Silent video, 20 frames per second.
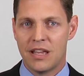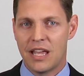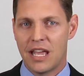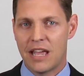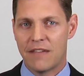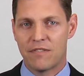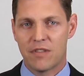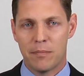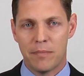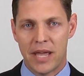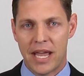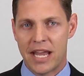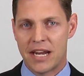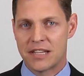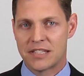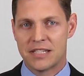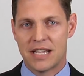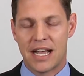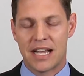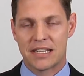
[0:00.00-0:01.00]
If the band
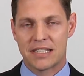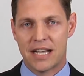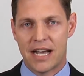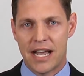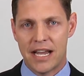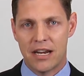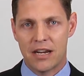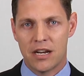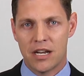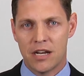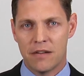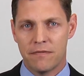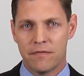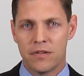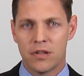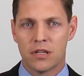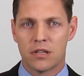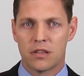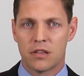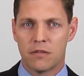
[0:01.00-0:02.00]
is not tight enough,
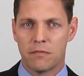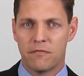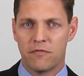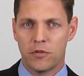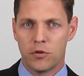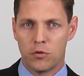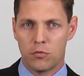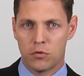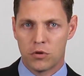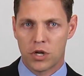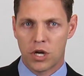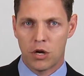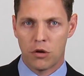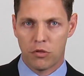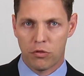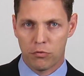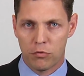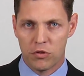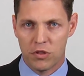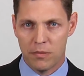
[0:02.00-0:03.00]
the food will go
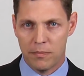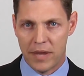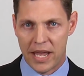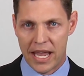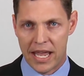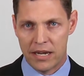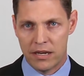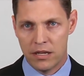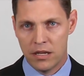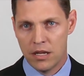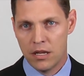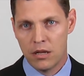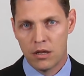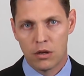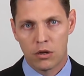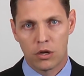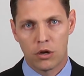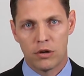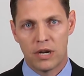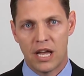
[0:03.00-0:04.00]
through the band,
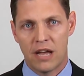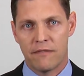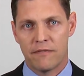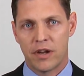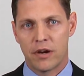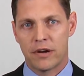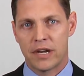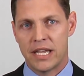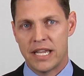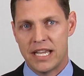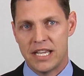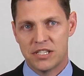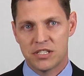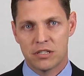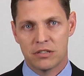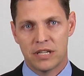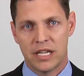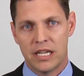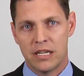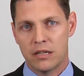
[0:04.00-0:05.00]
go down very
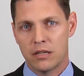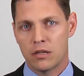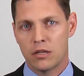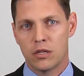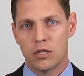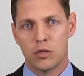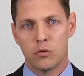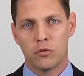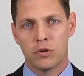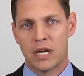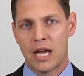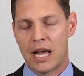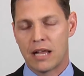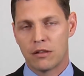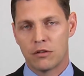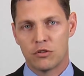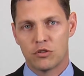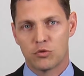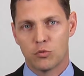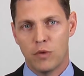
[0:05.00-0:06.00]
easily, you will not
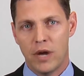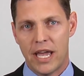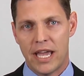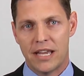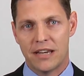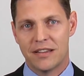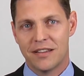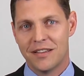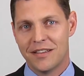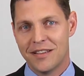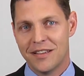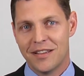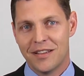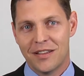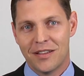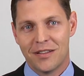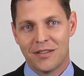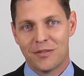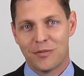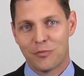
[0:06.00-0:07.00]
lose weight.
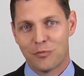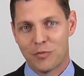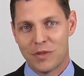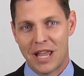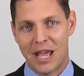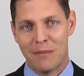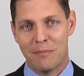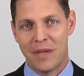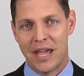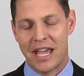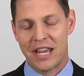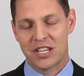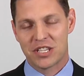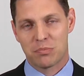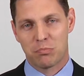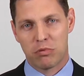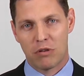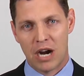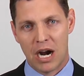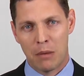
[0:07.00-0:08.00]
When that band is
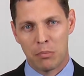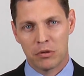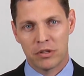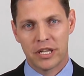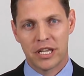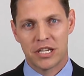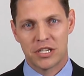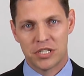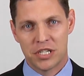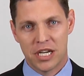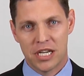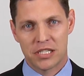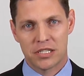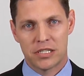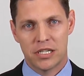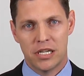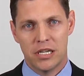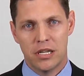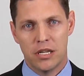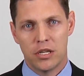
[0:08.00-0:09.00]
properly
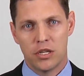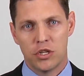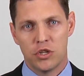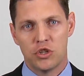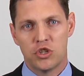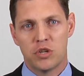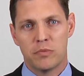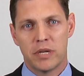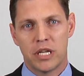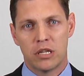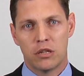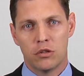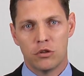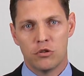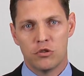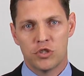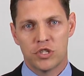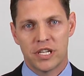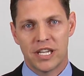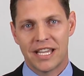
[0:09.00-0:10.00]
adjusted, you should be
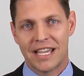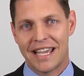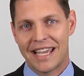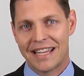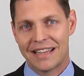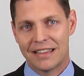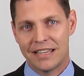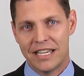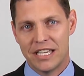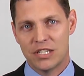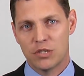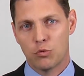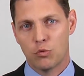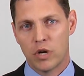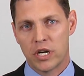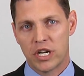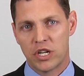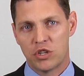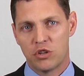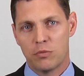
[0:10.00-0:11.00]
losing at least
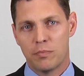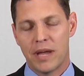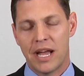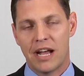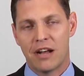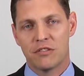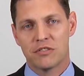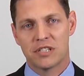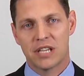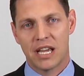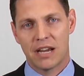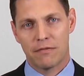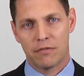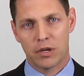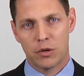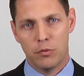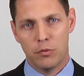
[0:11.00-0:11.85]
1 to 2 pounds every